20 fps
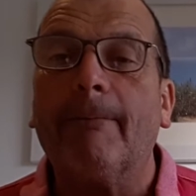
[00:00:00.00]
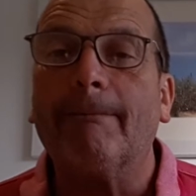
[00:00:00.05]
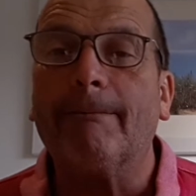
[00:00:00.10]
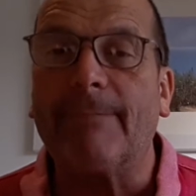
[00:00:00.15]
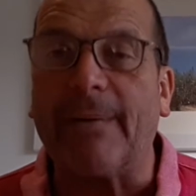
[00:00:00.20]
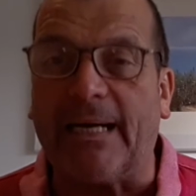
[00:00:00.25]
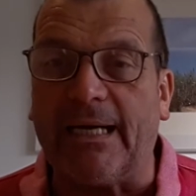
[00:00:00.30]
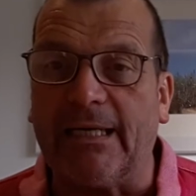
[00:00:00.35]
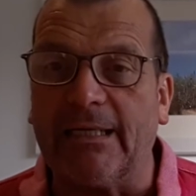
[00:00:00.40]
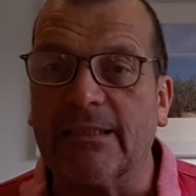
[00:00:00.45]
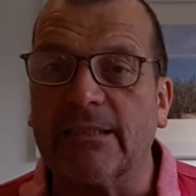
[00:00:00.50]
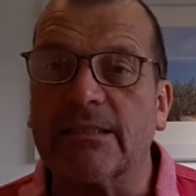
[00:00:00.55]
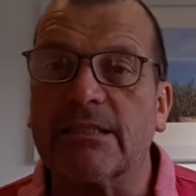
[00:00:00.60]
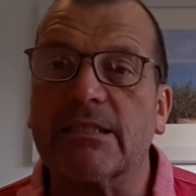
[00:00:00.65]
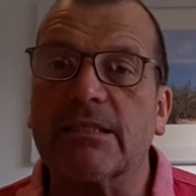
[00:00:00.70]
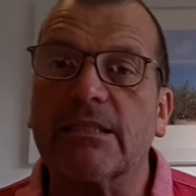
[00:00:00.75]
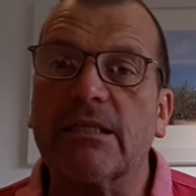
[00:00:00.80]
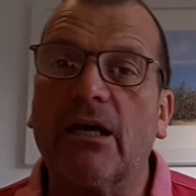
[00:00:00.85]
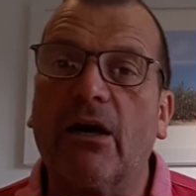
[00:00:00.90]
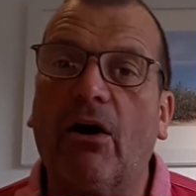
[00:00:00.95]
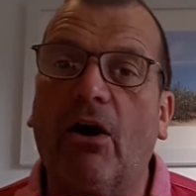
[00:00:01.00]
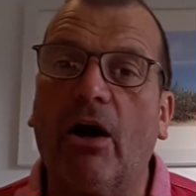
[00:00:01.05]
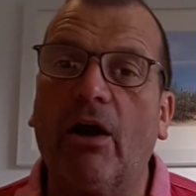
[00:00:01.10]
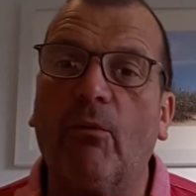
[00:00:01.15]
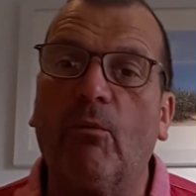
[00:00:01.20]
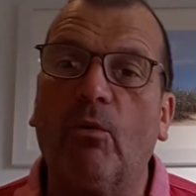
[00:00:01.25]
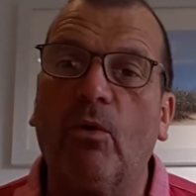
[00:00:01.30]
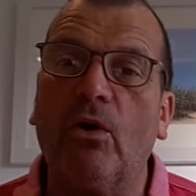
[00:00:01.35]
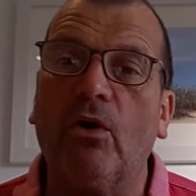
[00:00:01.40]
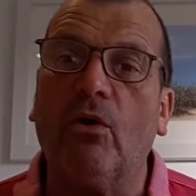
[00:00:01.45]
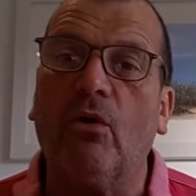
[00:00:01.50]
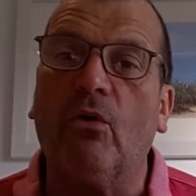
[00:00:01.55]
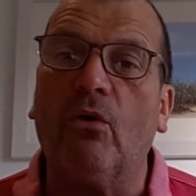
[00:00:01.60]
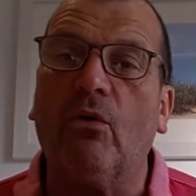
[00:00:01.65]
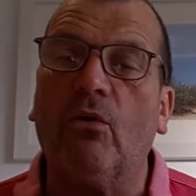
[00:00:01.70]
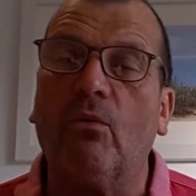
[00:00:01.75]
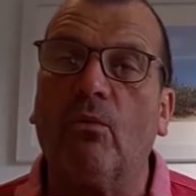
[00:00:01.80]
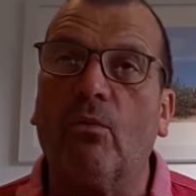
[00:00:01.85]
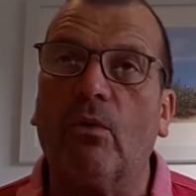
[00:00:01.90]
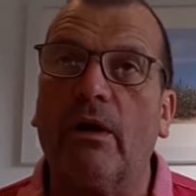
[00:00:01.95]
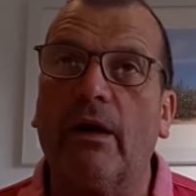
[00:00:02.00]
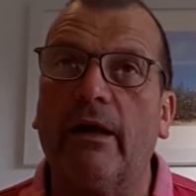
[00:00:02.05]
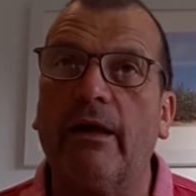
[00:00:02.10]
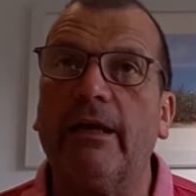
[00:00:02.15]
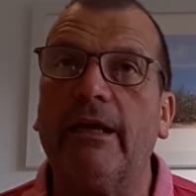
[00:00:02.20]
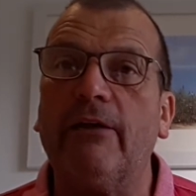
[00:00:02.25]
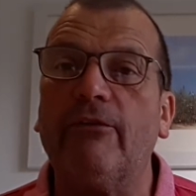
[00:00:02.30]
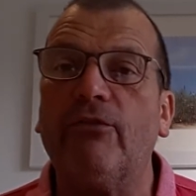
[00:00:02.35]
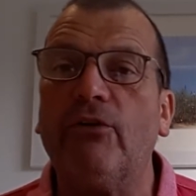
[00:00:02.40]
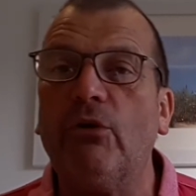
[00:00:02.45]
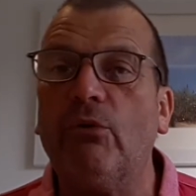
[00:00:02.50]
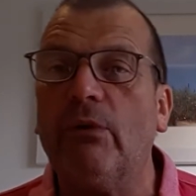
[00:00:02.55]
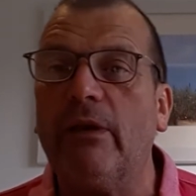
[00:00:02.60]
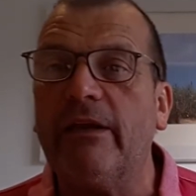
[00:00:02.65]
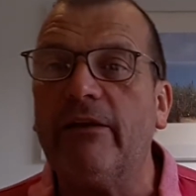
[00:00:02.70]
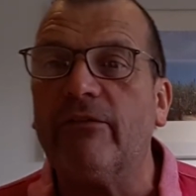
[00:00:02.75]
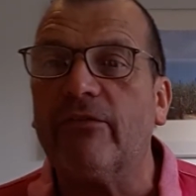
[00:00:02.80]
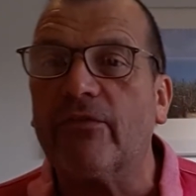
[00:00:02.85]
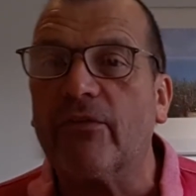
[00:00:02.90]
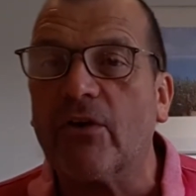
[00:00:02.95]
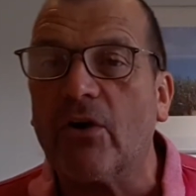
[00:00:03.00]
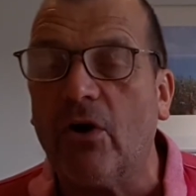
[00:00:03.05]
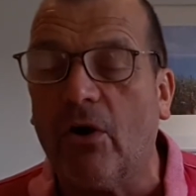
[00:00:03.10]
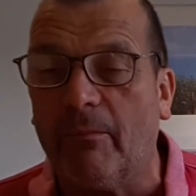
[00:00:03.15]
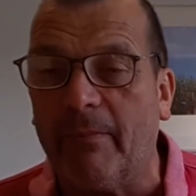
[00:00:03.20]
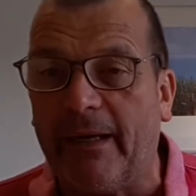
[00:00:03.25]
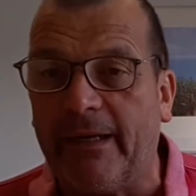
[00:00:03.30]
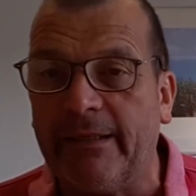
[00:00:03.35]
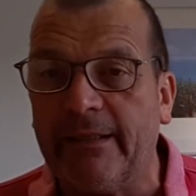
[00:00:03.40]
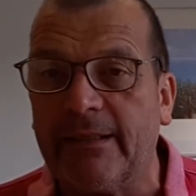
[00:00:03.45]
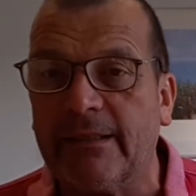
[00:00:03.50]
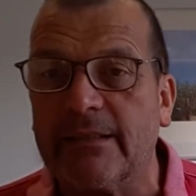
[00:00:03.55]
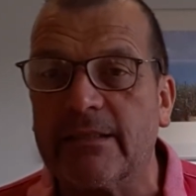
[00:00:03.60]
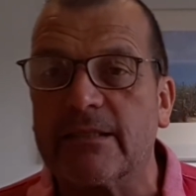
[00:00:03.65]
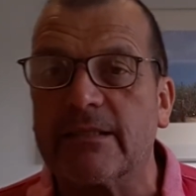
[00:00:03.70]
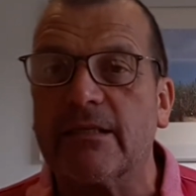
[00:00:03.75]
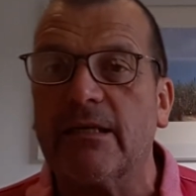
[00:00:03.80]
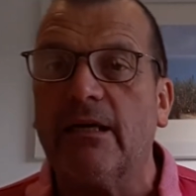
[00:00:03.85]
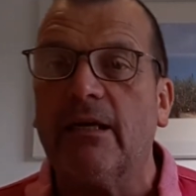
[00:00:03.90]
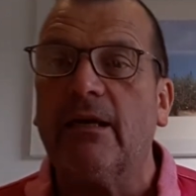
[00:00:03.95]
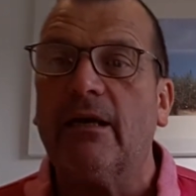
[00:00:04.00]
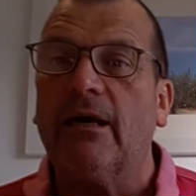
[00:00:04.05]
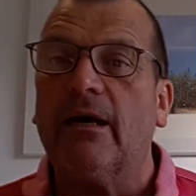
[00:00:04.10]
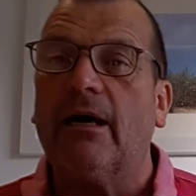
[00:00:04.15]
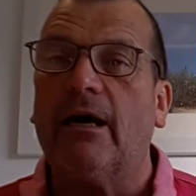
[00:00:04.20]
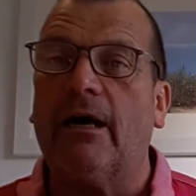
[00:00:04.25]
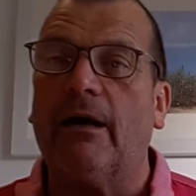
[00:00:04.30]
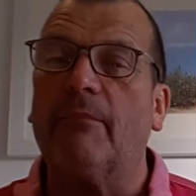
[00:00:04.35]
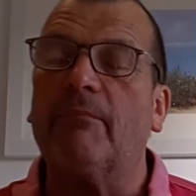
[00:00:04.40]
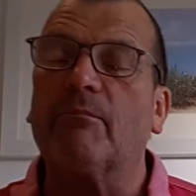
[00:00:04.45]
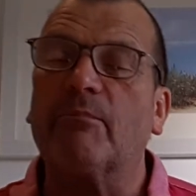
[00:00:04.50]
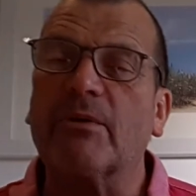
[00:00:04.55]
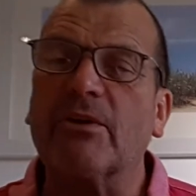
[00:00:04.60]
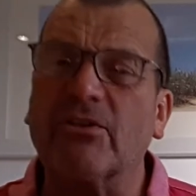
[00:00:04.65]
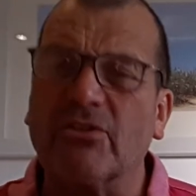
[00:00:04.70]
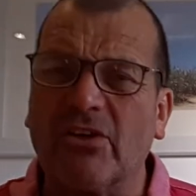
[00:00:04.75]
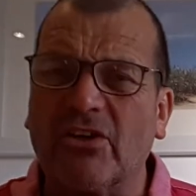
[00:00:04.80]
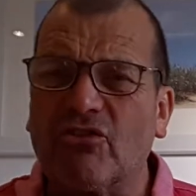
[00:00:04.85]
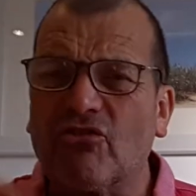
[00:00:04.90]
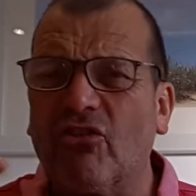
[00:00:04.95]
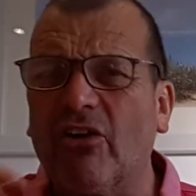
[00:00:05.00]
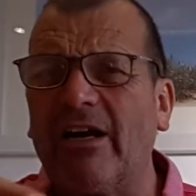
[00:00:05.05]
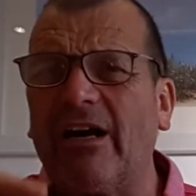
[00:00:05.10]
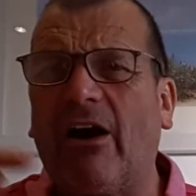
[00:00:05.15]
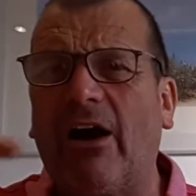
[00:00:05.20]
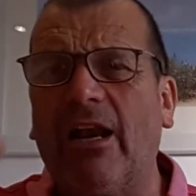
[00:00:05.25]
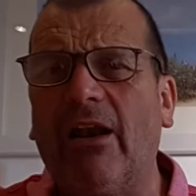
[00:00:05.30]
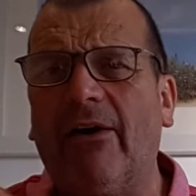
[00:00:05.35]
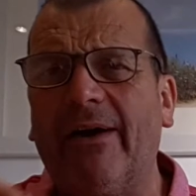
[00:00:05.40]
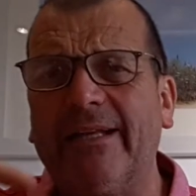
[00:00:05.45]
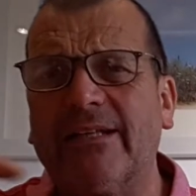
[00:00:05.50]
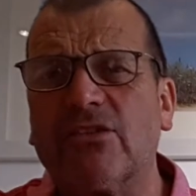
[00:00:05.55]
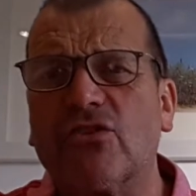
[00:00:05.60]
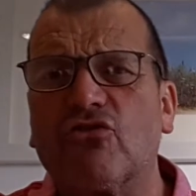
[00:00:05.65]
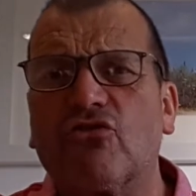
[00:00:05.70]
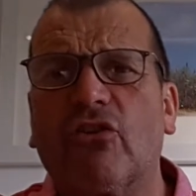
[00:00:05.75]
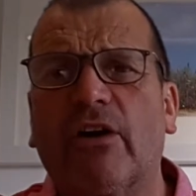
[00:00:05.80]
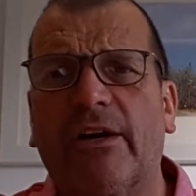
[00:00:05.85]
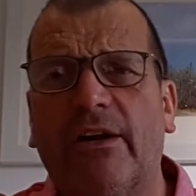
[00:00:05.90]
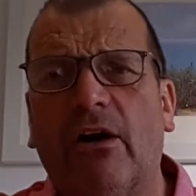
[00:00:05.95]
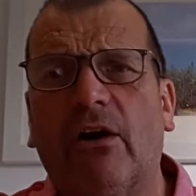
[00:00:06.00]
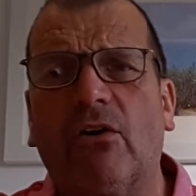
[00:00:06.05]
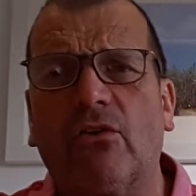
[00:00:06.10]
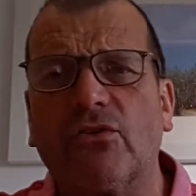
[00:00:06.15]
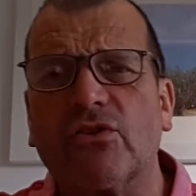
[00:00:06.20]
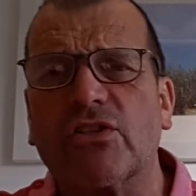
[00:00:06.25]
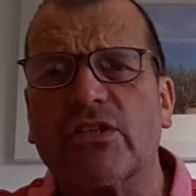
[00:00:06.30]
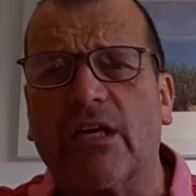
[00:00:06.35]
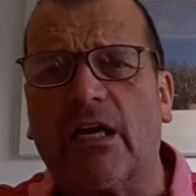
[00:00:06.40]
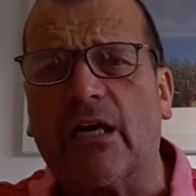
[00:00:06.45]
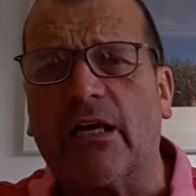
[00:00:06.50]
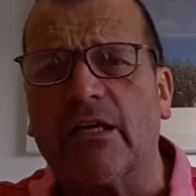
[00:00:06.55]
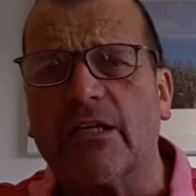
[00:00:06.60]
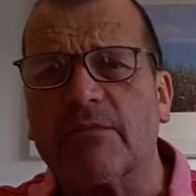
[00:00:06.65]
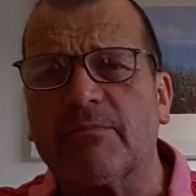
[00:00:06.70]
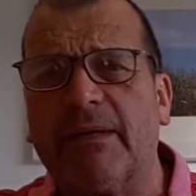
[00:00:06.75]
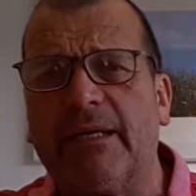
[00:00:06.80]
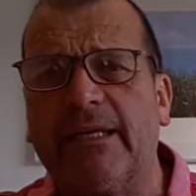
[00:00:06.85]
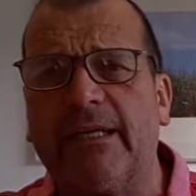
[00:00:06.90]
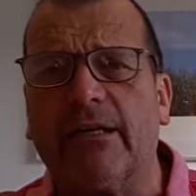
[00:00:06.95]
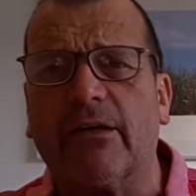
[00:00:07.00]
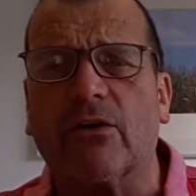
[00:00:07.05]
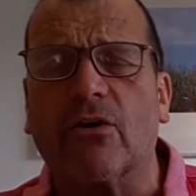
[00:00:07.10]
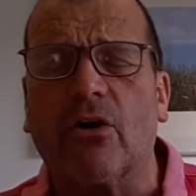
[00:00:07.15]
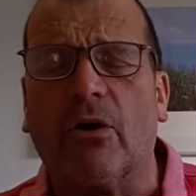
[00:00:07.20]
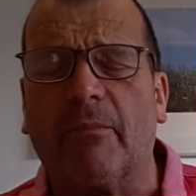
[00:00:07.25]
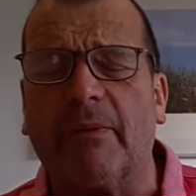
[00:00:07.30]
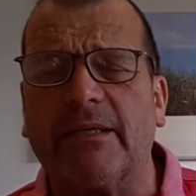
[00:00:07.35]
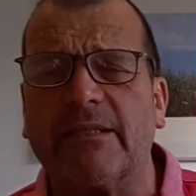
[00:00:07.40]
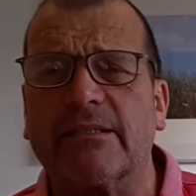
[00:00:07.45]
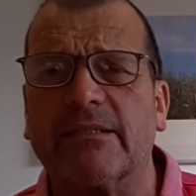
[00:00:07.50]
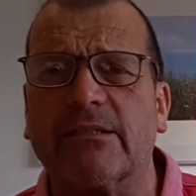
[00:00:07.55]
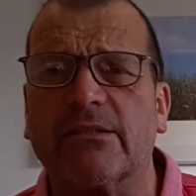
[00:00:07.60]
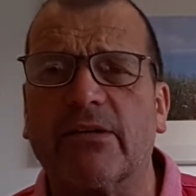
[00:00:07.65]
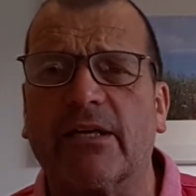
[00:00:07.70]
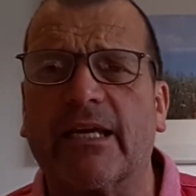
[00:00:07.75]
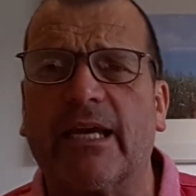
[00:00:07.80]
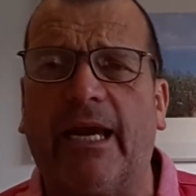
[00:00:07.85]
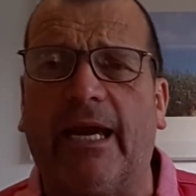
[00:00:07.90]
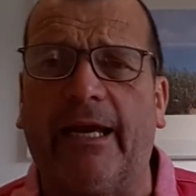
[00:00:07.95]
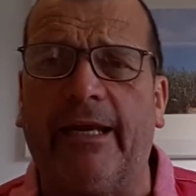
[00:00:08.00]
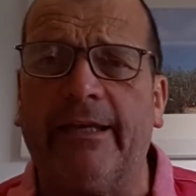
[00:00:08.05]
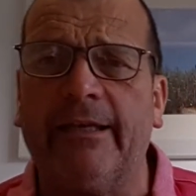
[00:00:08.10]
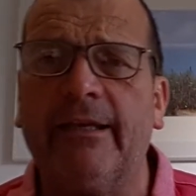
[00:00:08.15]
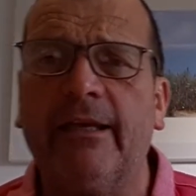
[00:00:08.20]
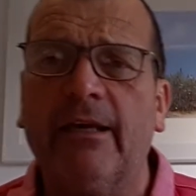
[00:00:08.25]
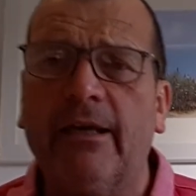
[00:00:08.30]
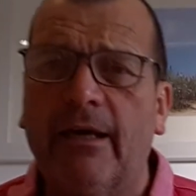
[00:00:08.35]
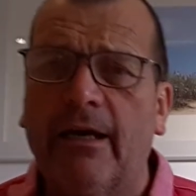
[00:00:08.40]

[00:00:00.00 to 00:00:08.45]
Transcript: But I will, if you leave comments, because I like to try and answer as many of the comments as I can.